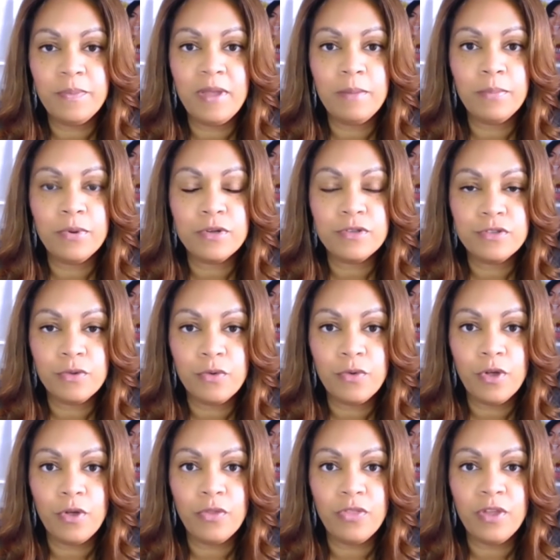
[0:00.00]
and personal
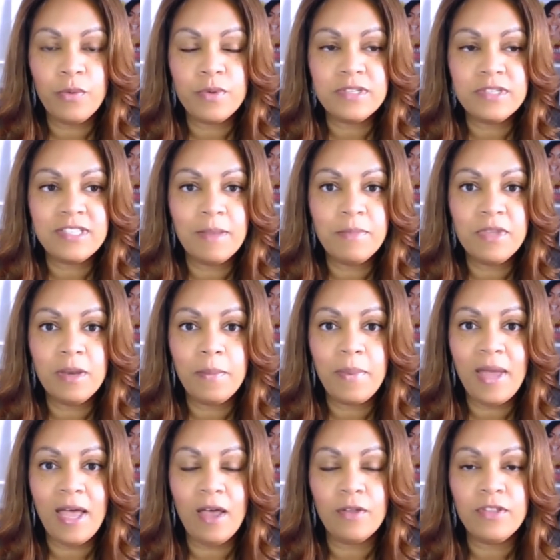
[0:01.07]
growth. There was something
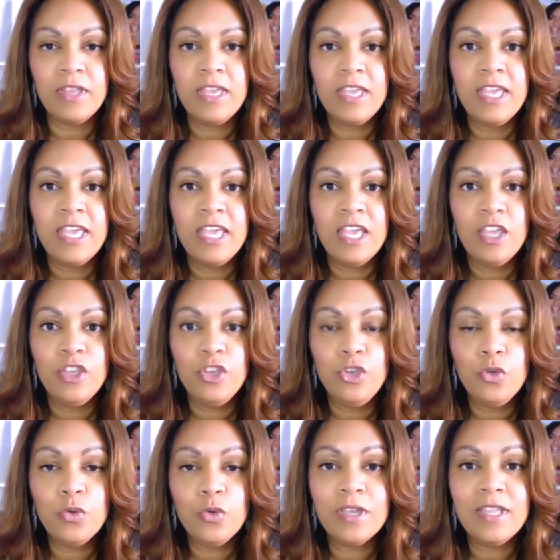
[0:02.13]
about
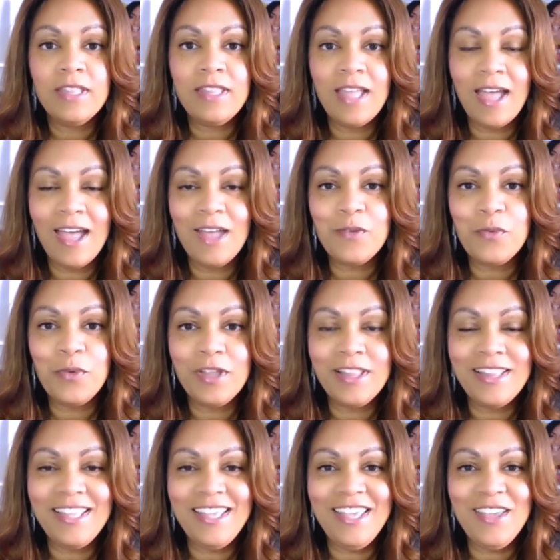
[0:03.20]
you cannot
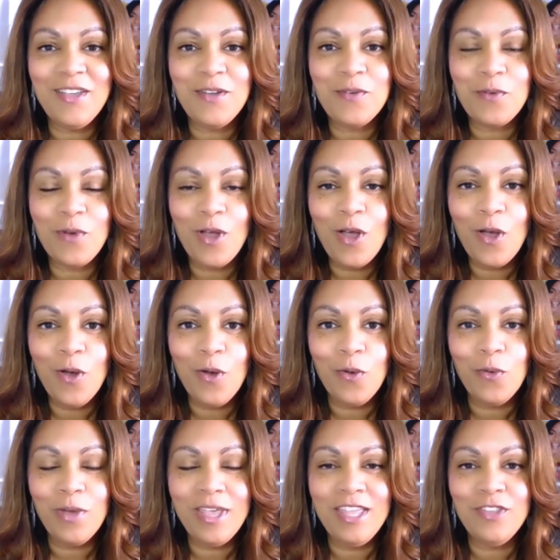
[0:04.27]
really
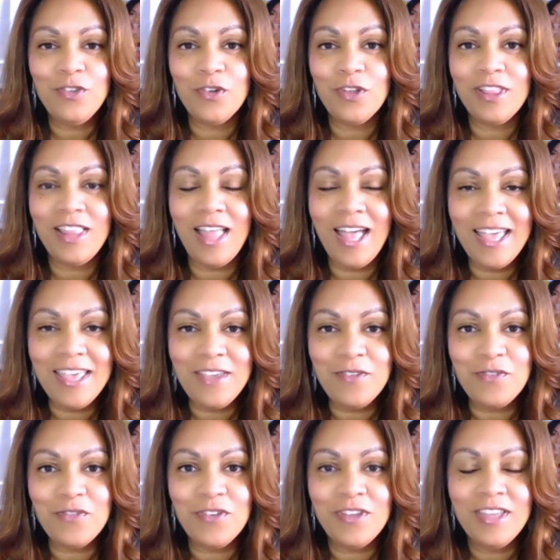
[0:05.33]
grow in your
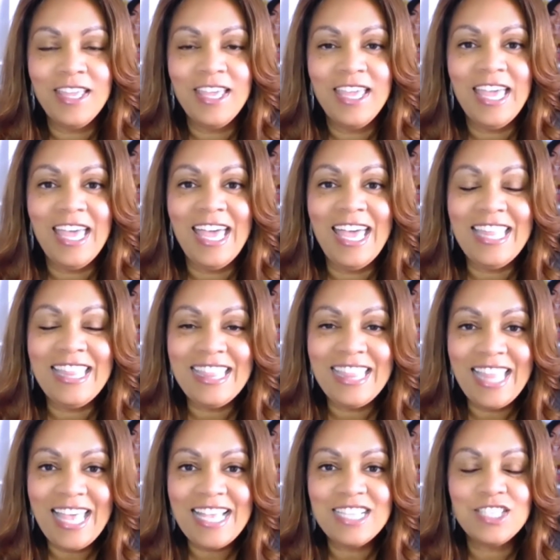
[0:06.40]
life
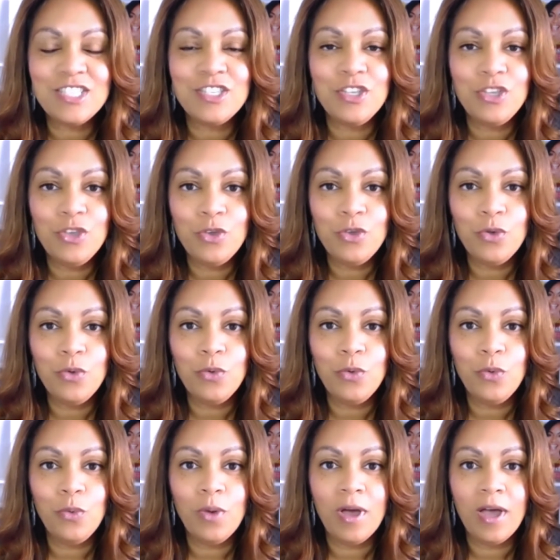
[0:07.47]
unless
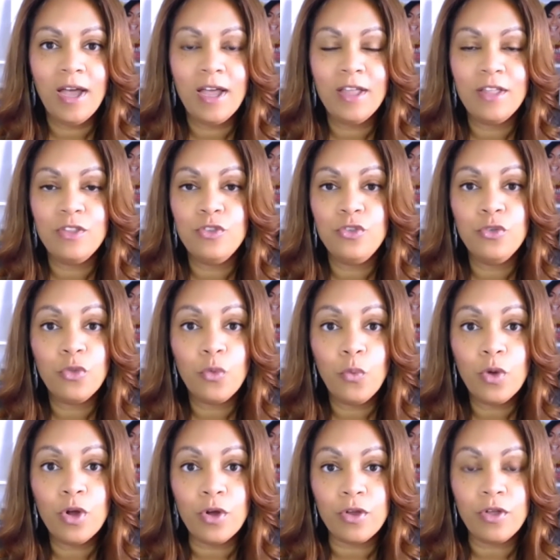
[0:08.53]
you uh, do the
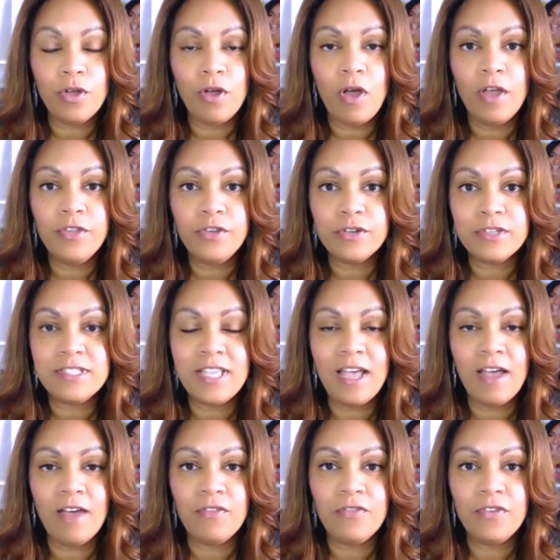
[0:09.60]
work on
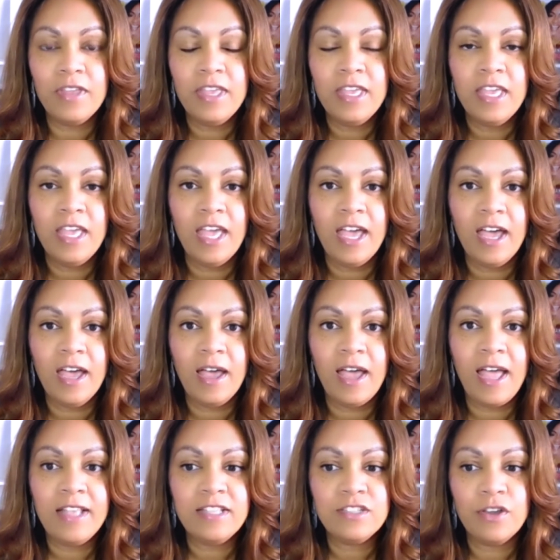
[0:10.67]
yourself. Uh,
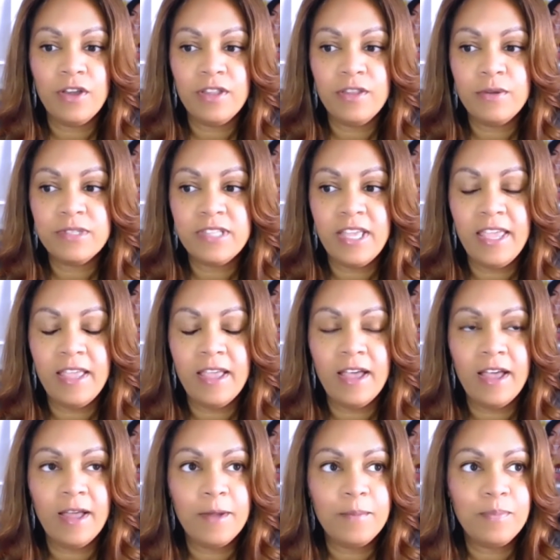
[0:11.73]
I started, there was a,
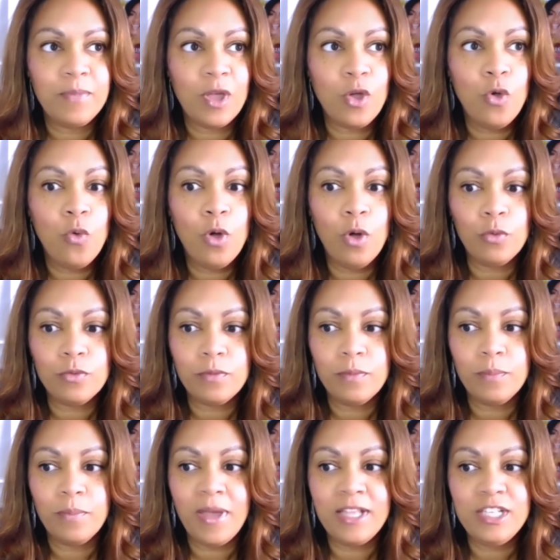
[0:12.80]
uh, a quote
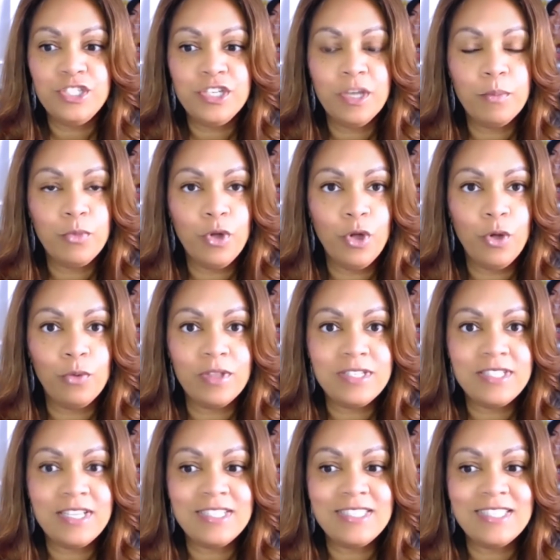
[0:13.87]
by Jim Rohn that
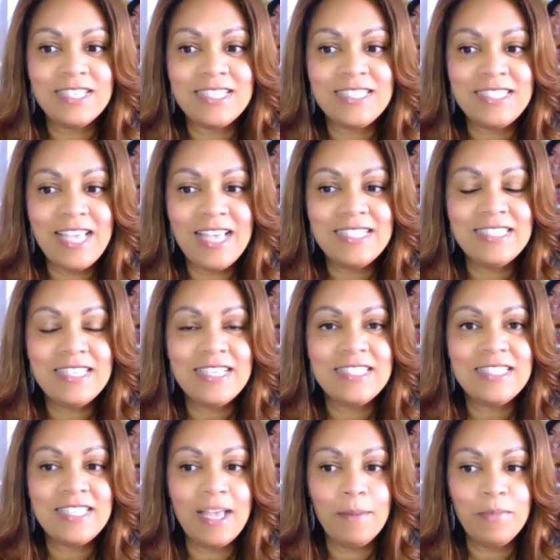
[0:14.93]
says, Success is
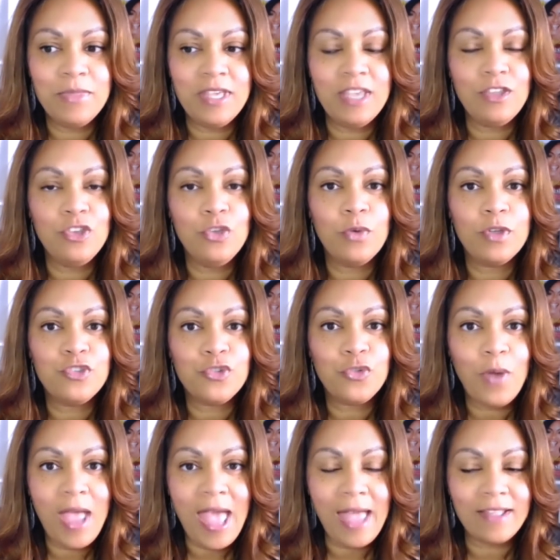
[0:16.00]
something you
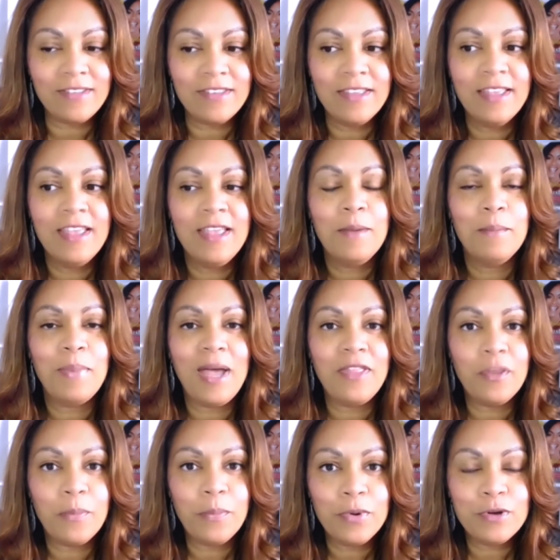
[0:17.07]
attract by
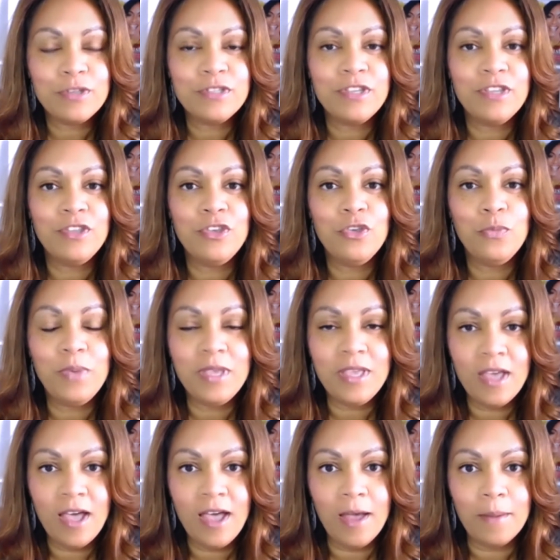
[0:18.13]
the person you
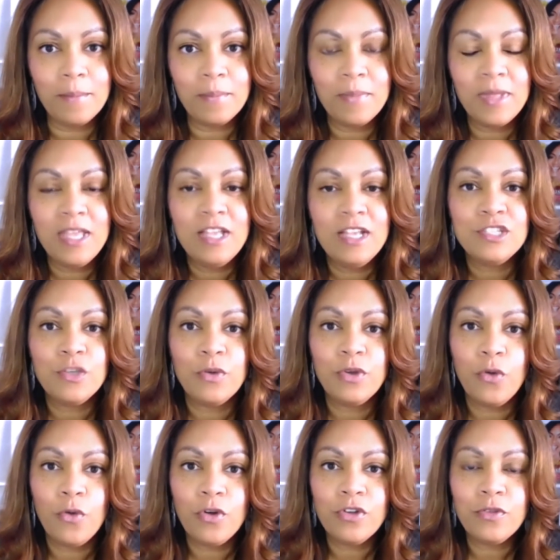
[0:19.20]
become. So in
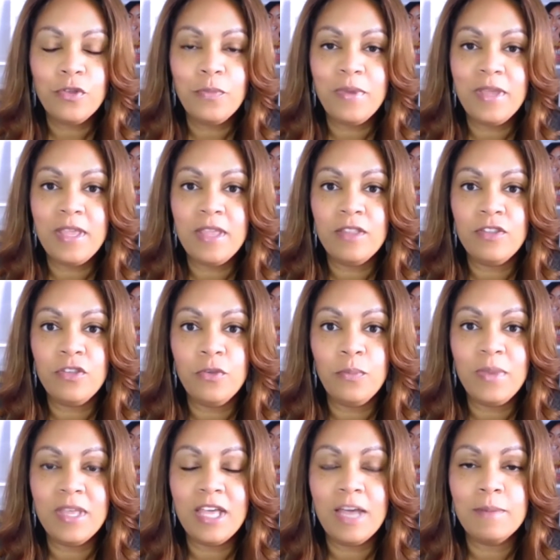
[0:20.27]
order to be to
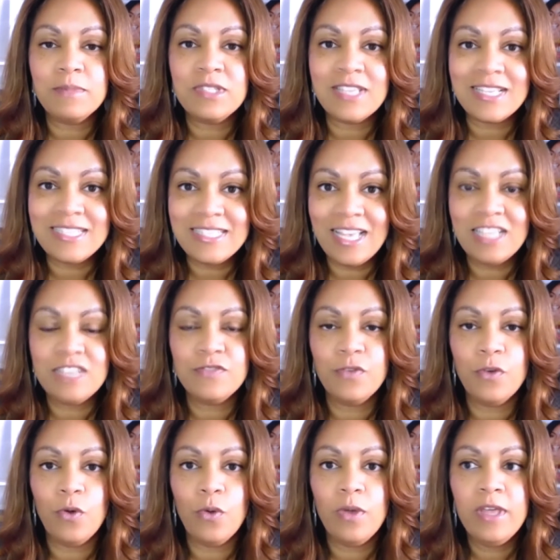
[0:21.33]
become
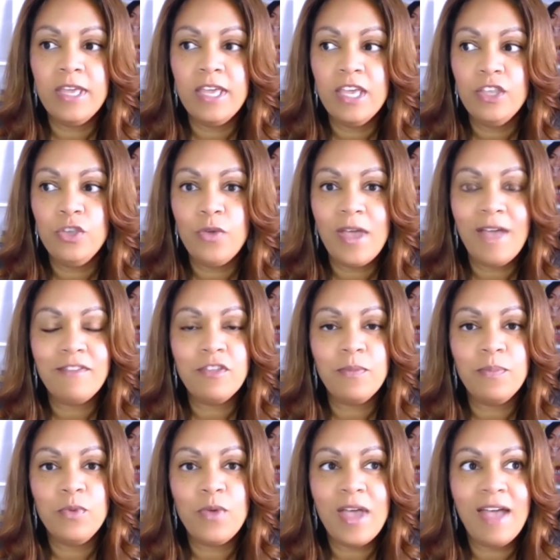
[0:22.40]
successful, you have to
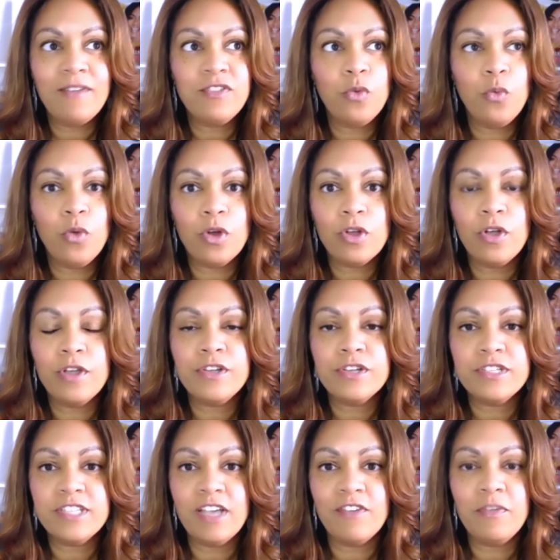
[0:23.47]
you have to work on
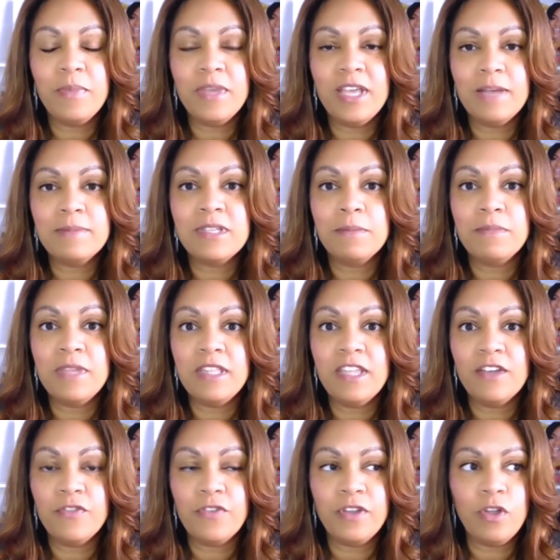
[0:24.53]
yourself and become something
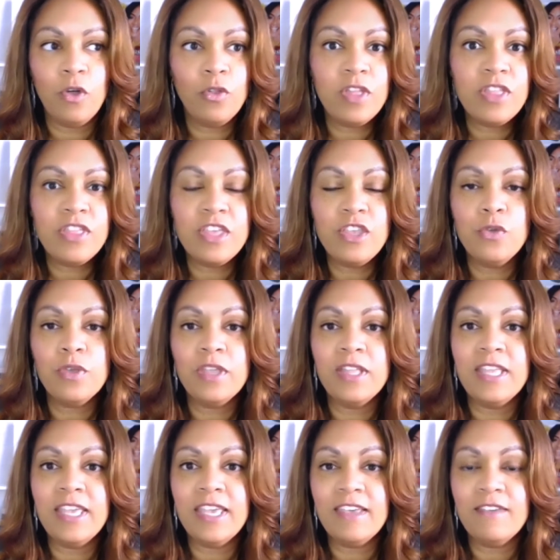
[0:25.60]
different. Only thing you
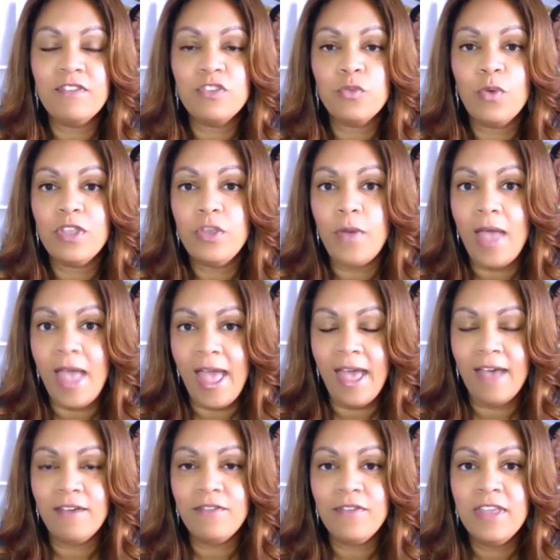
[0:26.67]
can give is what you
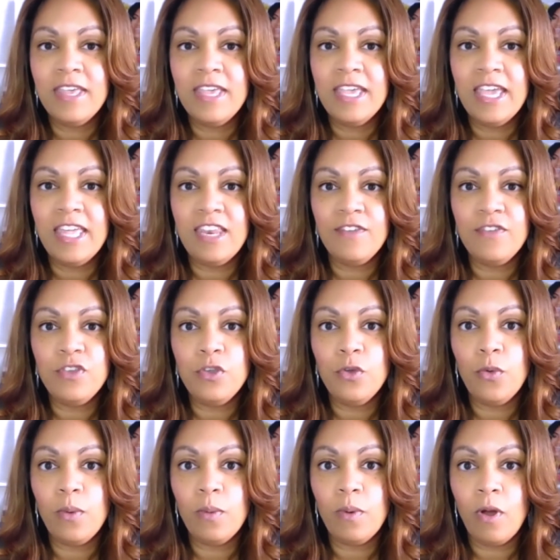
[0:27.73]
have. And if
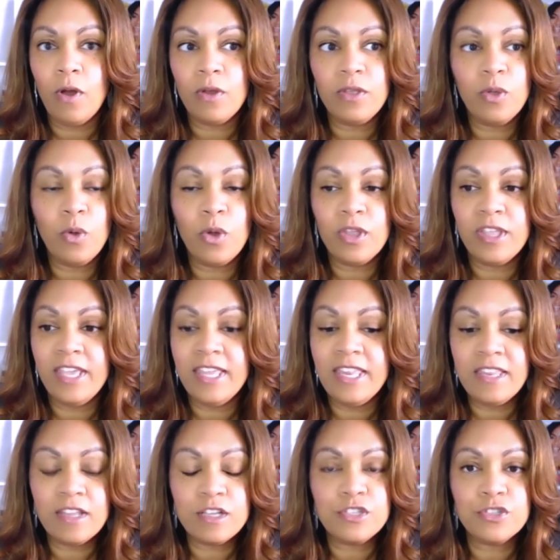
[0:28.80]
you are, are
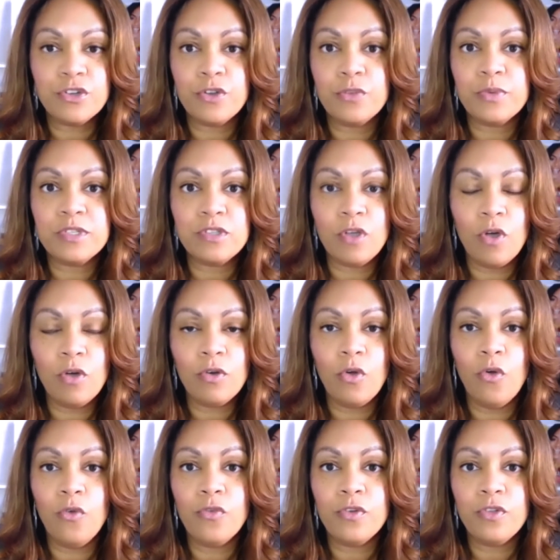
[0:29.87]
getting a certain result
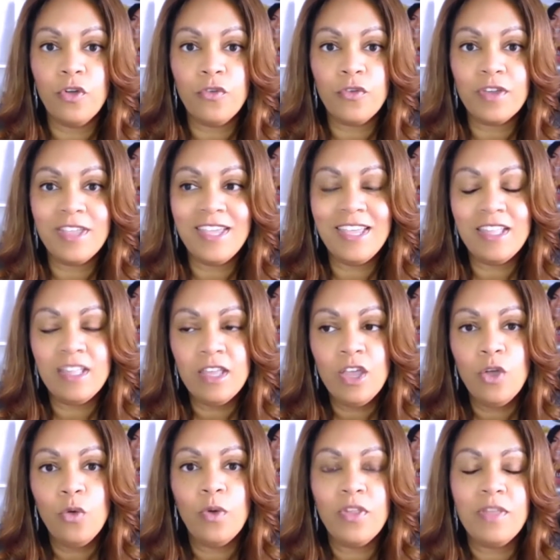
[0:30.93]
over and over again,
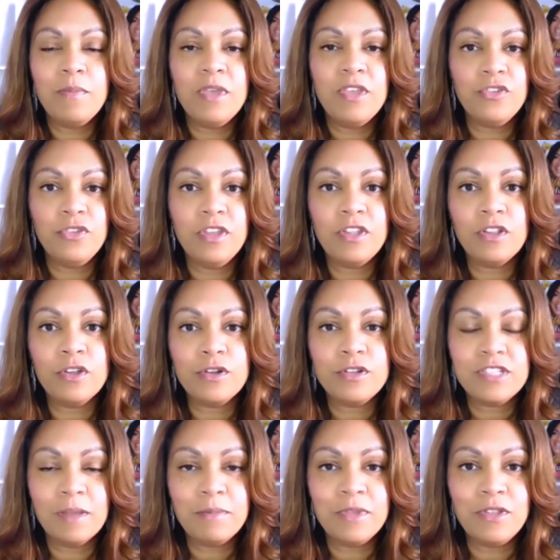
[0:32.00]
well, that means you need to learn
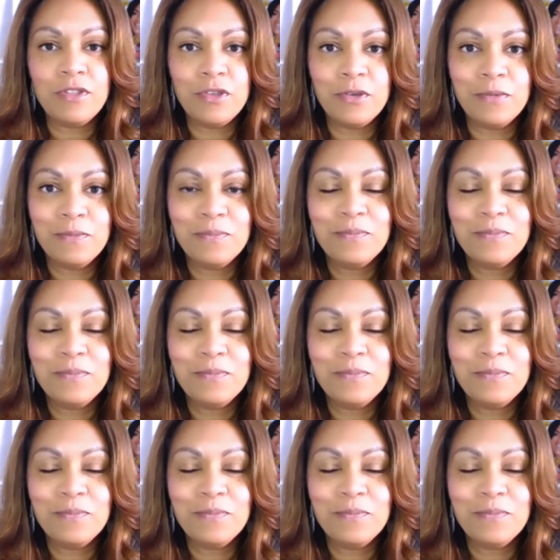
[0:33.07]
something new.